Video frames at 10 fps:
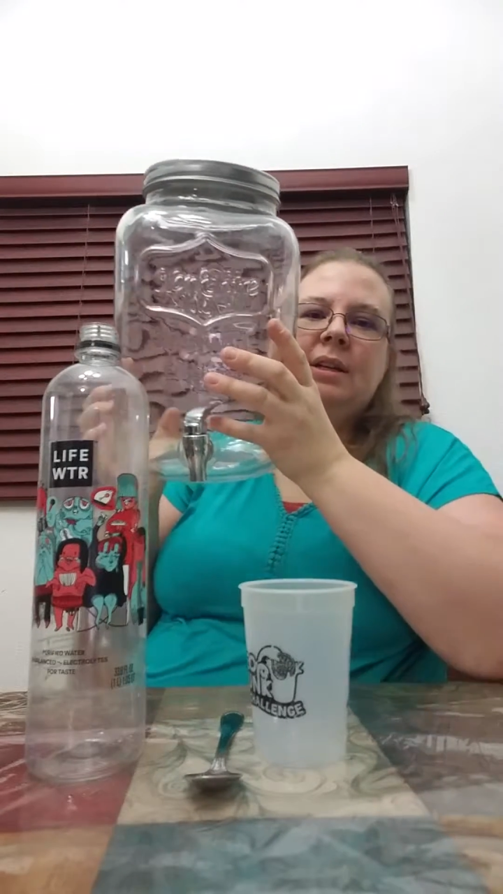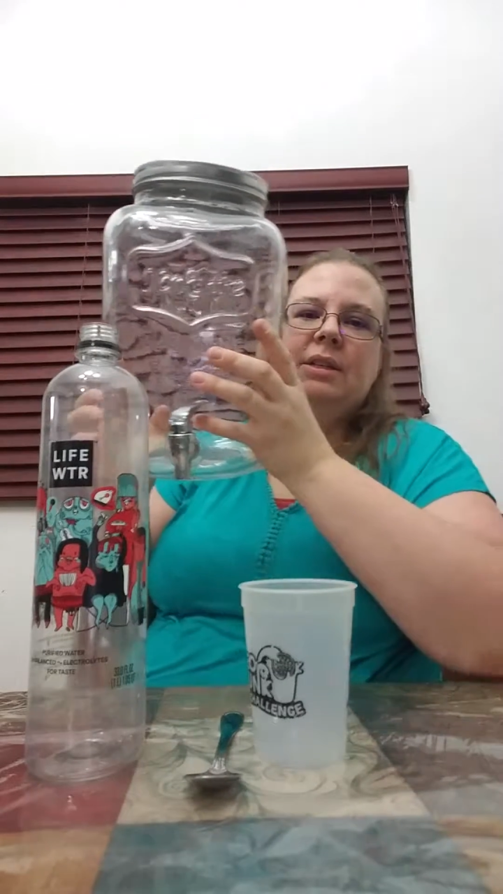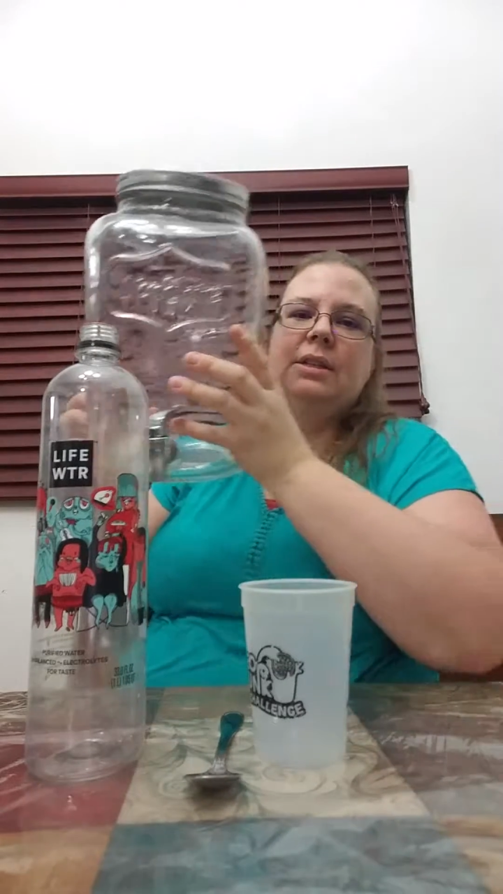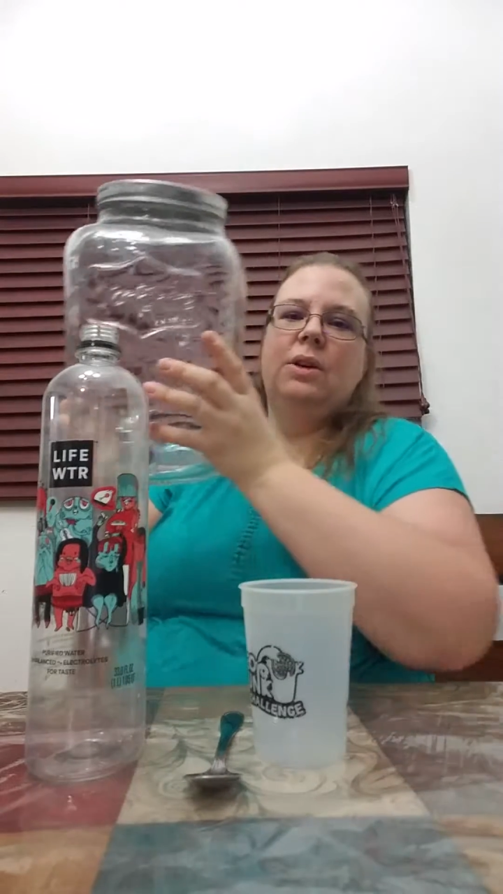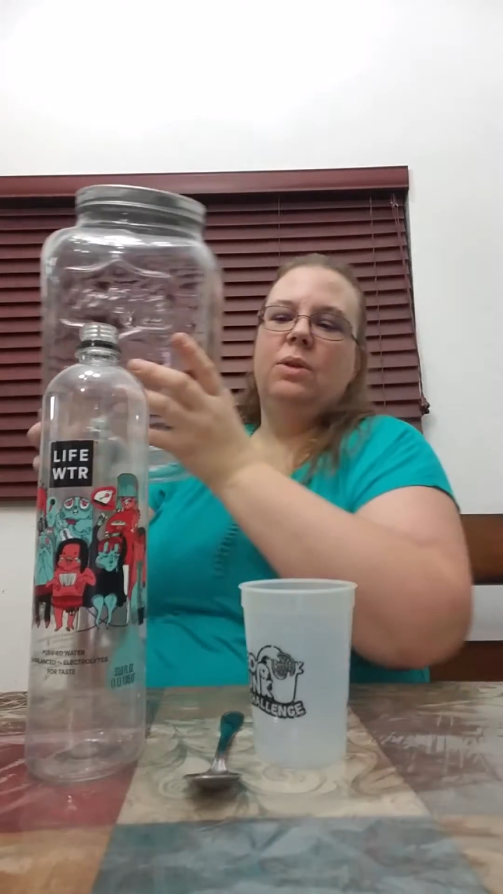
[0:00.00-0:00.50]

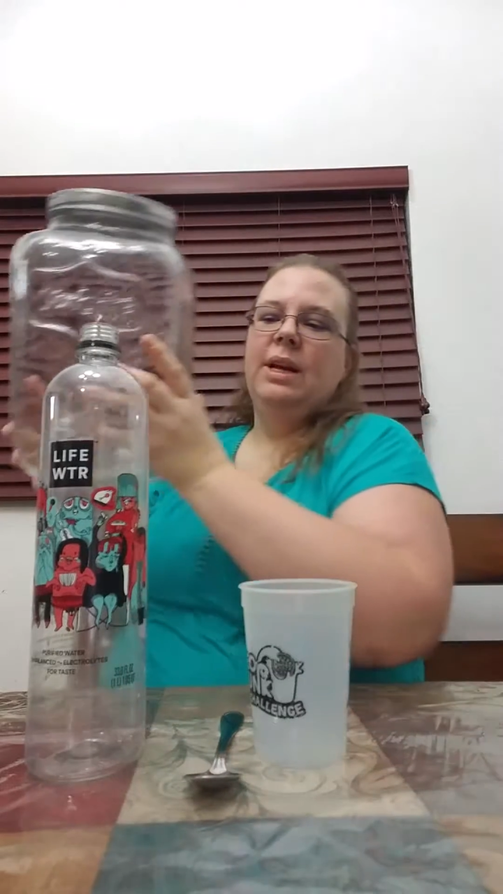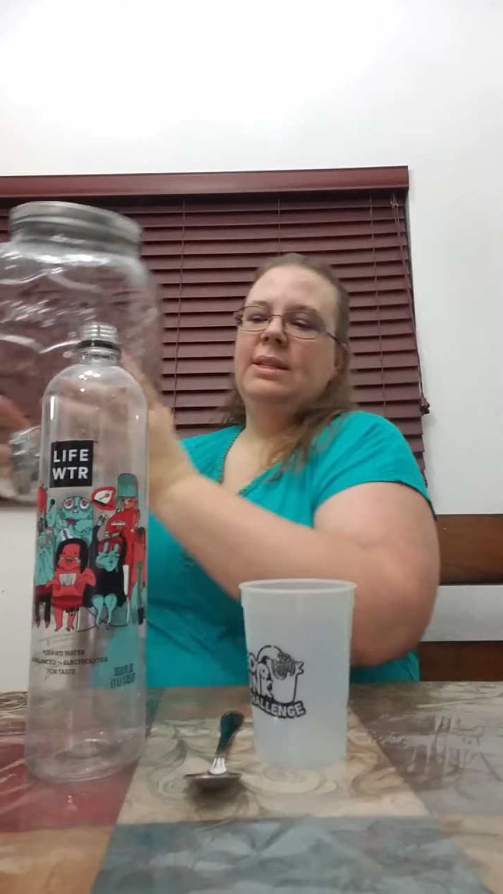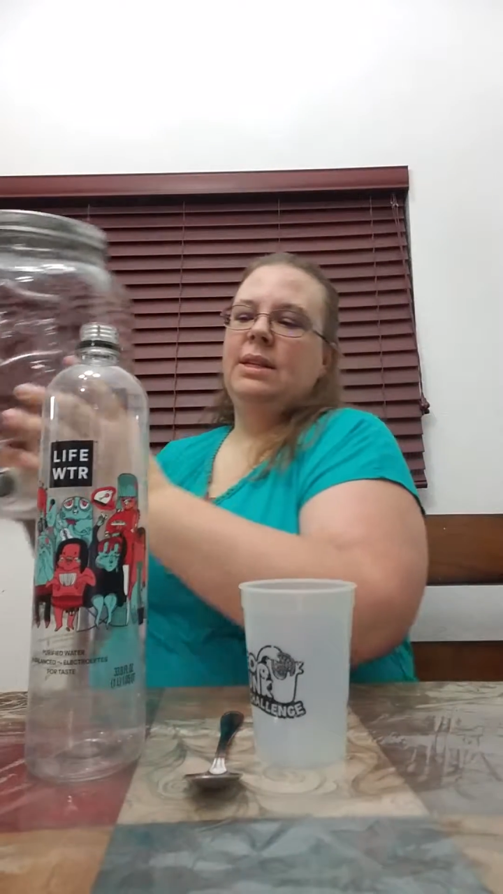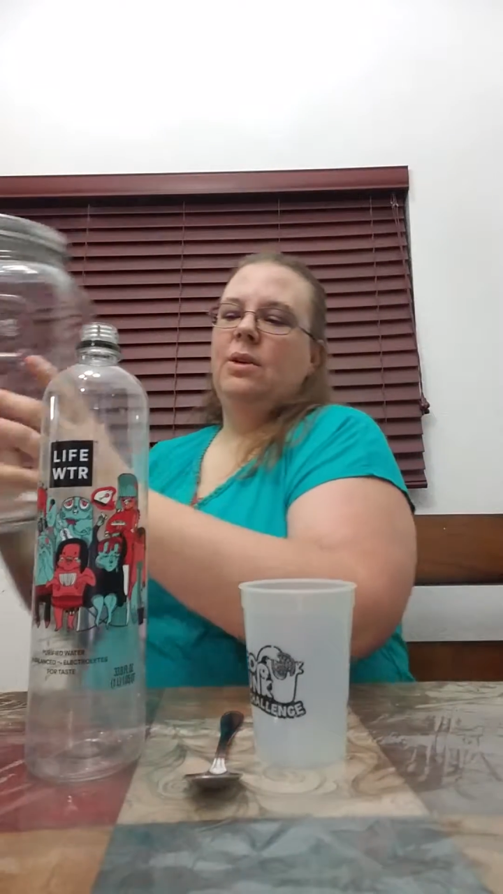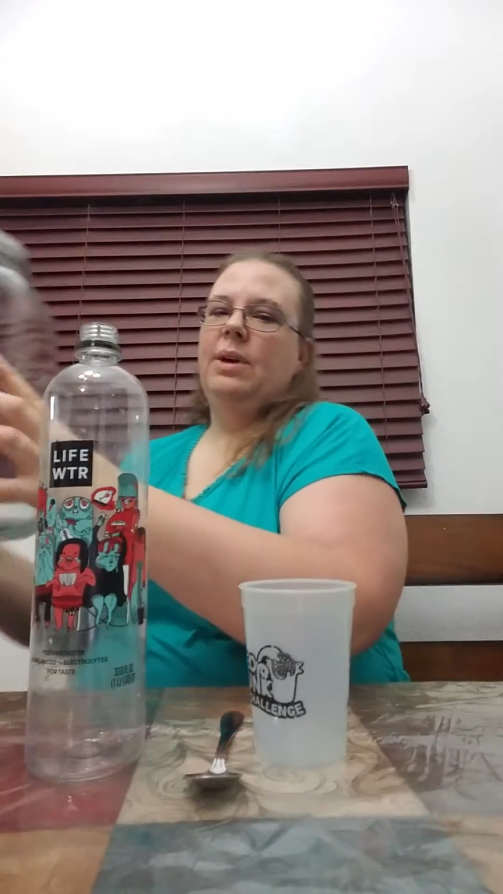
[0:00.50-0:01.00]
So
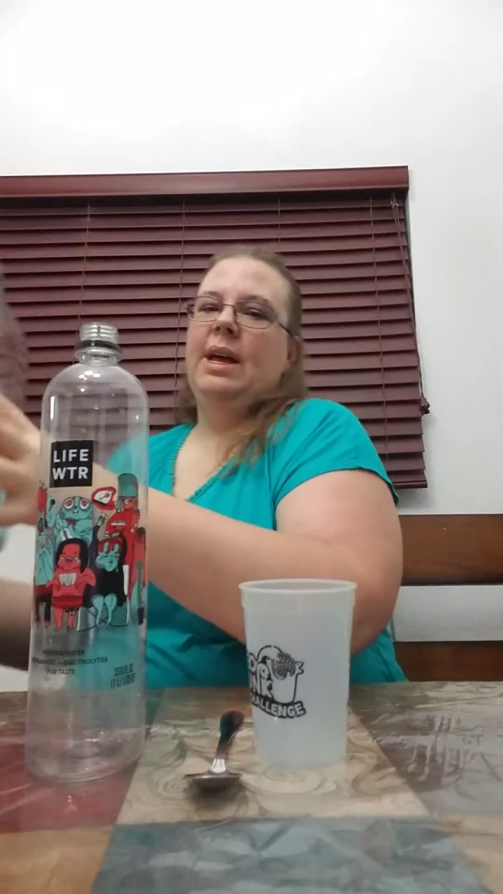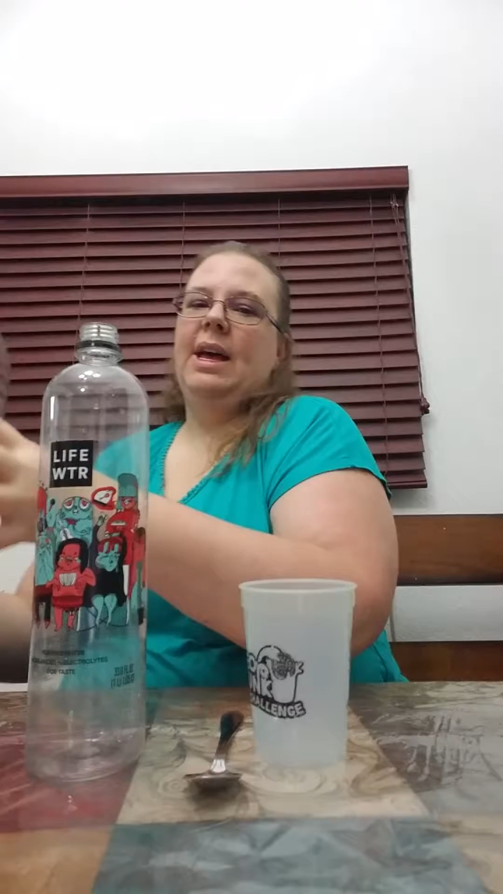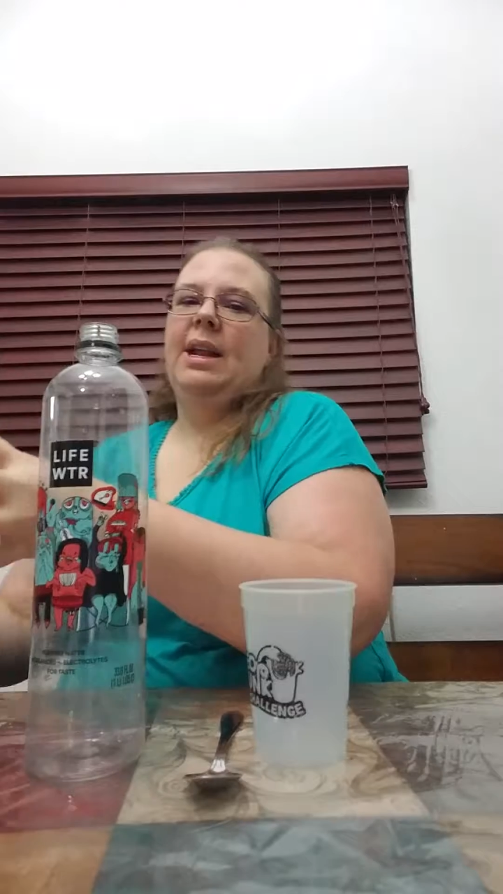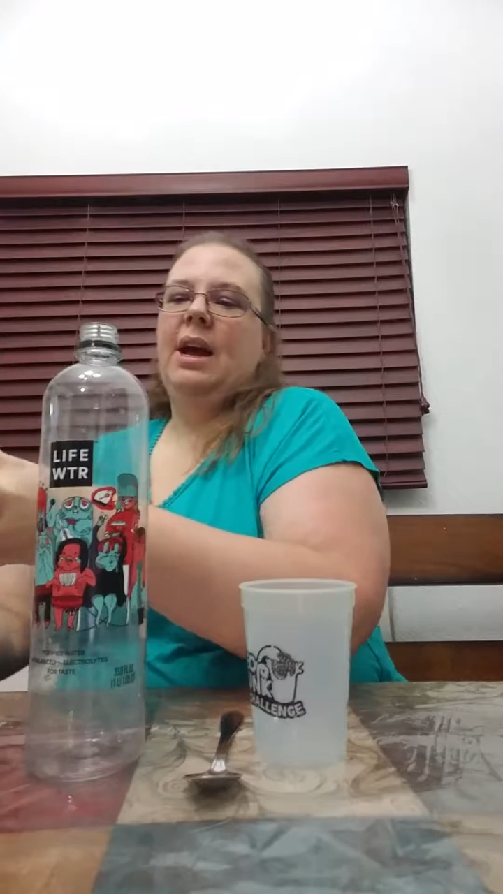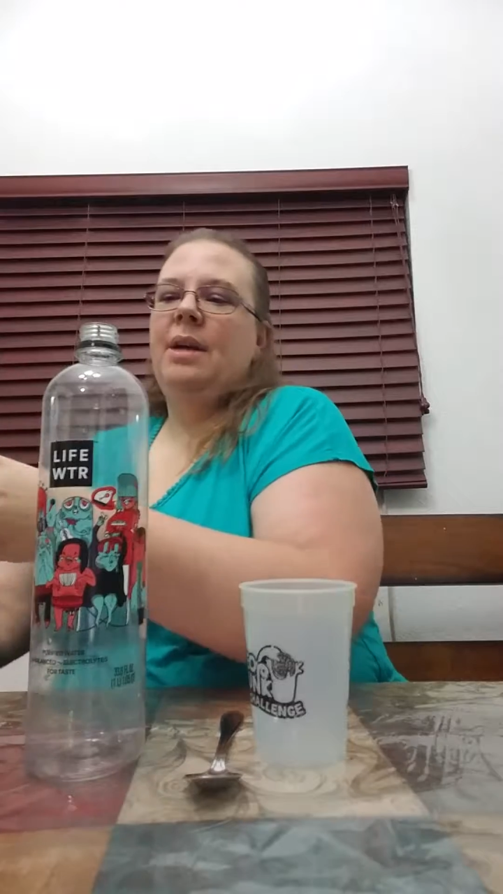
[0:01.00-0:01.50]
let's go ahead.